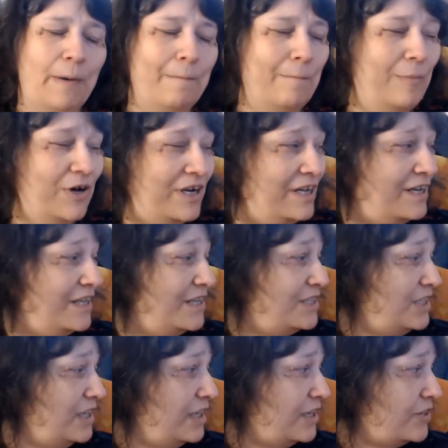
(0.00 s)
But it is
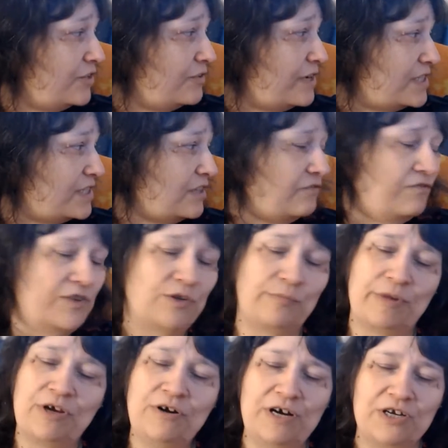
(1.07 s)
an interesting film
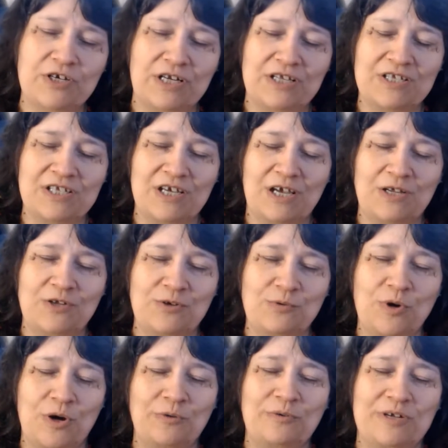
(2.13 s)
here. As you can see, I
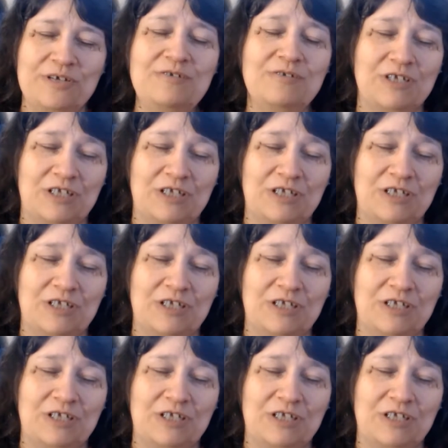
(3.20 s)
do own it.